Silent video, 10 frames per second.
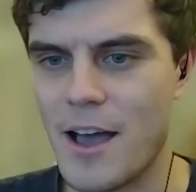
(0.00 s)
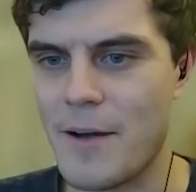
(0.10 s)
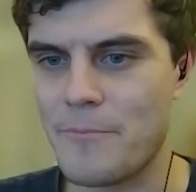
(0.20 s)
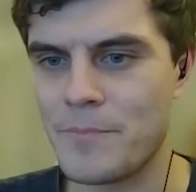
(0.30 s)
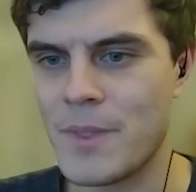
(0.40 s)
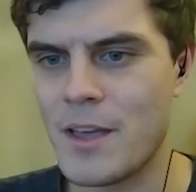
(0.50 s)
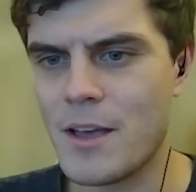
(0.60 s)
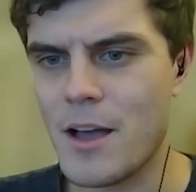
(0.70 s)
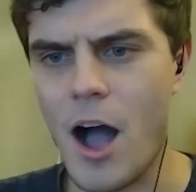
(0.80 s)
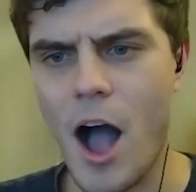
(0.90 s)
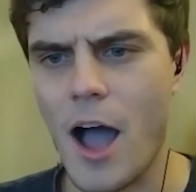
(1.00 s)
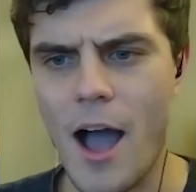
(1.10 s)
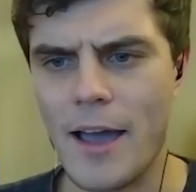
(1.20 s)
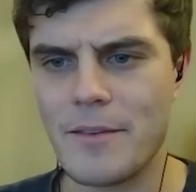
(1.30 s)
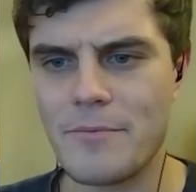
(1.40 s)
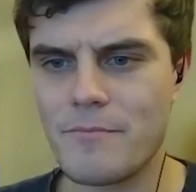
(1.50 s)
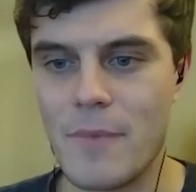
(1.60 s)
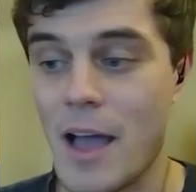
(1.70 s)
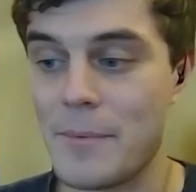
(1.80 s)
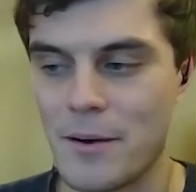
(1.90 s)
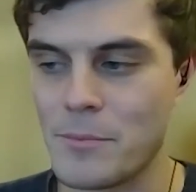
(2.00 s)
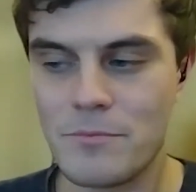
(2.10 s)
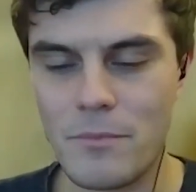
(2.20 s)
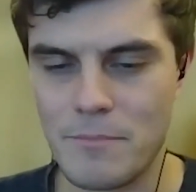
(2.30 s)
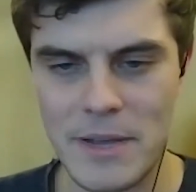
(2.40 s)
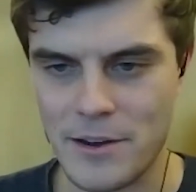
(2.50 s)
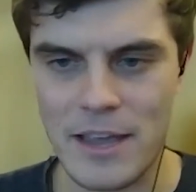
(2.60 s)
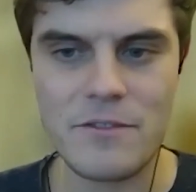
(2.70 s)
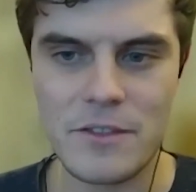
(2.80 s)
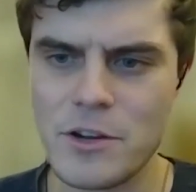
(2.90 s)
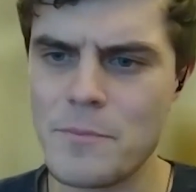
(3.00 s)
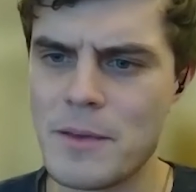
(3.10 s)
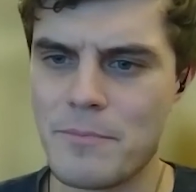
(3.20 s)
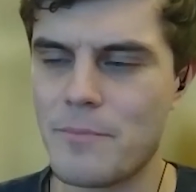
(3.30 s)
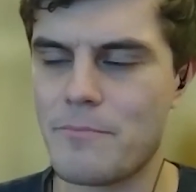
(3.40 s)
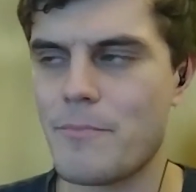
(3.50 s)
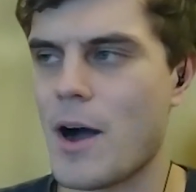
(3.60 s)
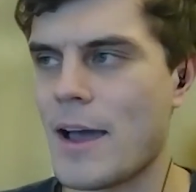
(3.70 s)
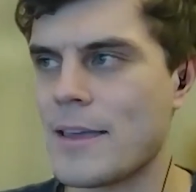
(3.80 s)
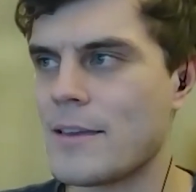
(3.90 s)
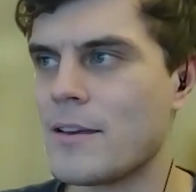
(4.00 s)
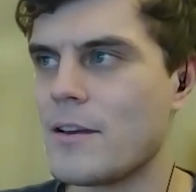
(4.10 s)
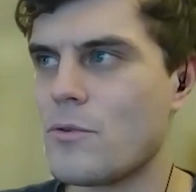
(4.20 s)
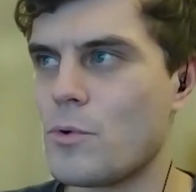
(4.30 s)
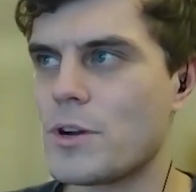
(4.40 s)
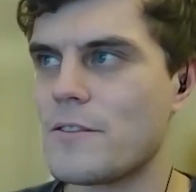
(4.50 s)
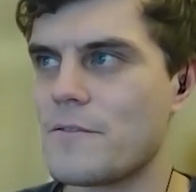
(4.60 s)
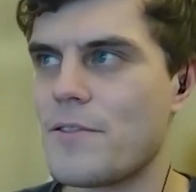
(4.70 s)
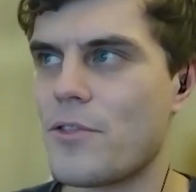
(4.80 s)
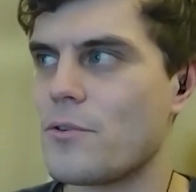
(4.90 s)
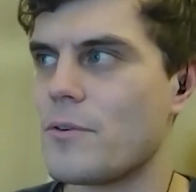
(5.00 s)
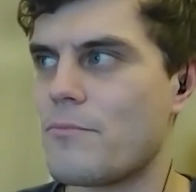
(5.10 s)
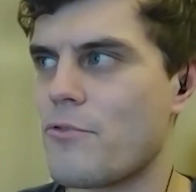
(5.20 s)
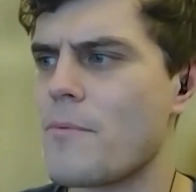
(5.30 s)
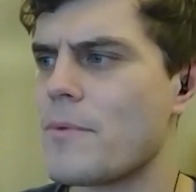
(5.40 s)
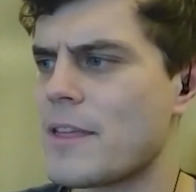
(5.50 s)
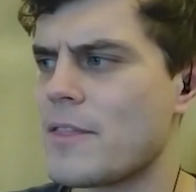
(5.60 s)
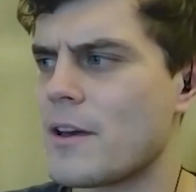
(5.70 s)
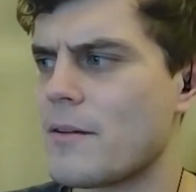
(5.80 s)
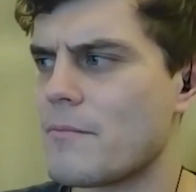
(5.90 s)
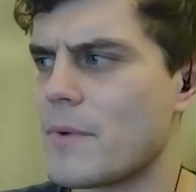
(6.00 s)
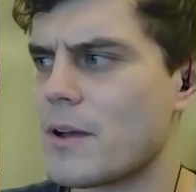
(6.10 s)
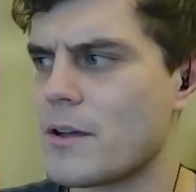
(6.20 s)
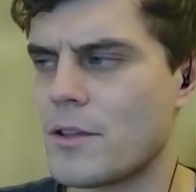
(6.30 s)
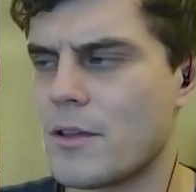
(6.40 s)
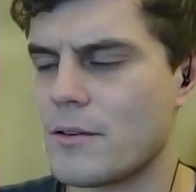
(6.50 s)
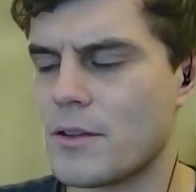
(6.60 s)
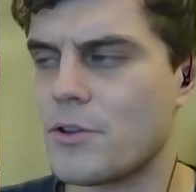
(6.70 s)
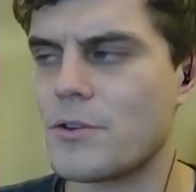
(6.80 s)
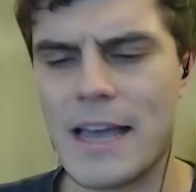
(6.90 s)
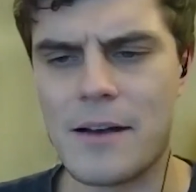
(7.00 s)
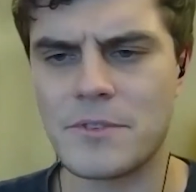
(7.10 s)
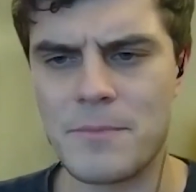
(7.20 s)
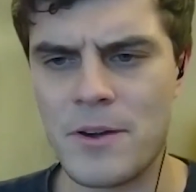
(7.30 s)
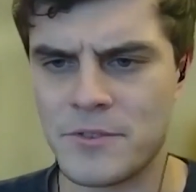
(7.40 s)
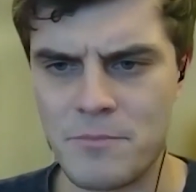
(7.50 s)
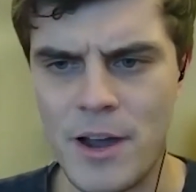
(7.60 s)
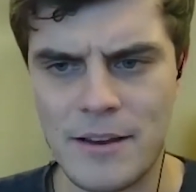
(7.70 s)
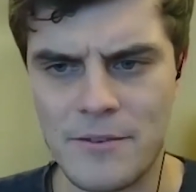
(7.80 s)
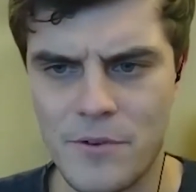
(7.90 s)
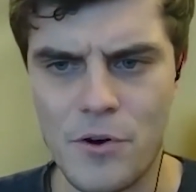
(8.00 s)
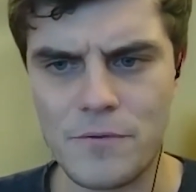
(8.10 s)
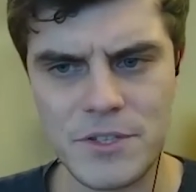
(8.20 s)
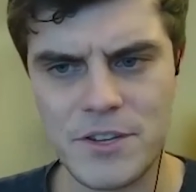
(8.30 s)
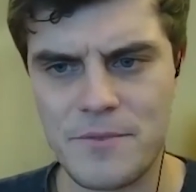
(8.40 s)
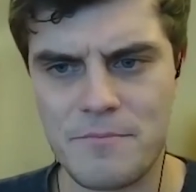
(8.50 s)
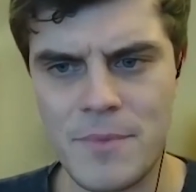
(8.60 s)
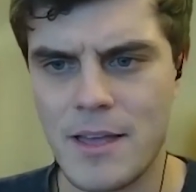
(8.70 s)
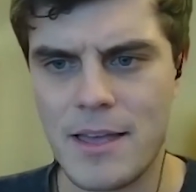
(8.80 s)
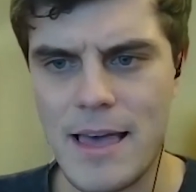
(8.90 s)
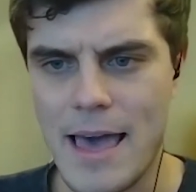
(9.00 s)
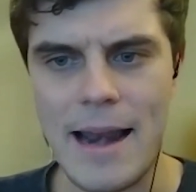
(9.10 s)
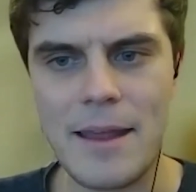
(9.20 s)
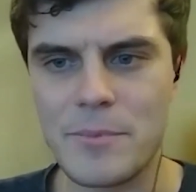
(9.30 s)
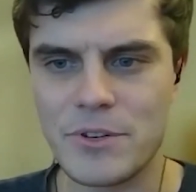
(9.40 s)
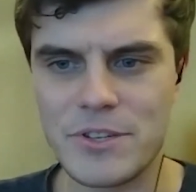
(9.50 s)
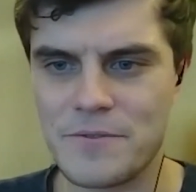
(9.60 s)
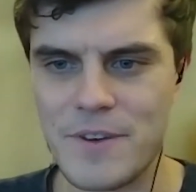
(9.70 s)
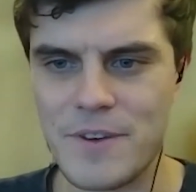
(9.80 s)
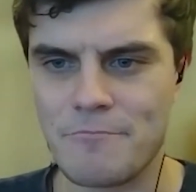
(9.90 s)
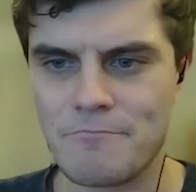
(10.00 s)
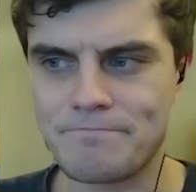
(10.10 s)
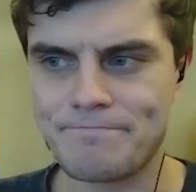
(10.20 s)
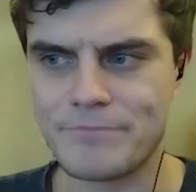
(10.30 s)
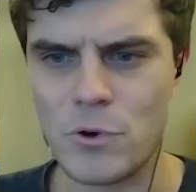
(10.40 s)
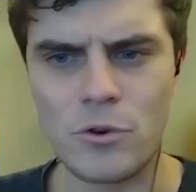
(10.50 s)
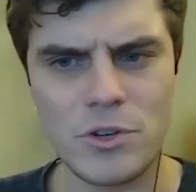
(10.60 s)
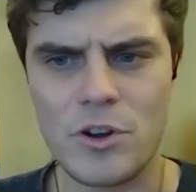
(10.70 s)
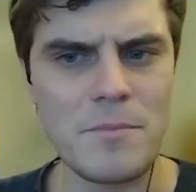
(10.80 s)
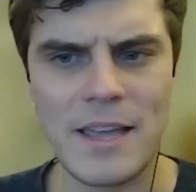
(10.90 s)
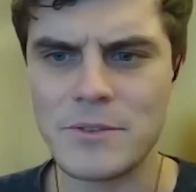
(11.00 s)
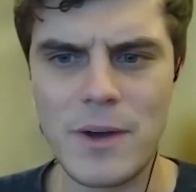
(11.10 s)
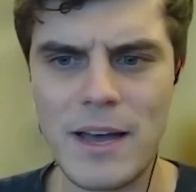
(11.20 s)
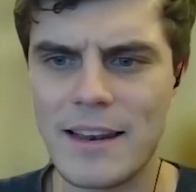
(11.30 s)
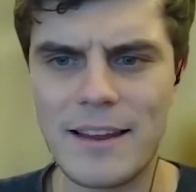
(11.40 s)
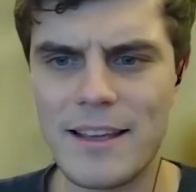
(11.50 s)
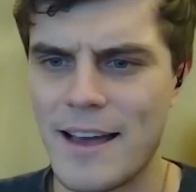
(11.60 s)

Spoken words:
I mean, I'm a bit naive on this topic, but I would have thought probably that good countermeasures might involve some element of autonomy as well.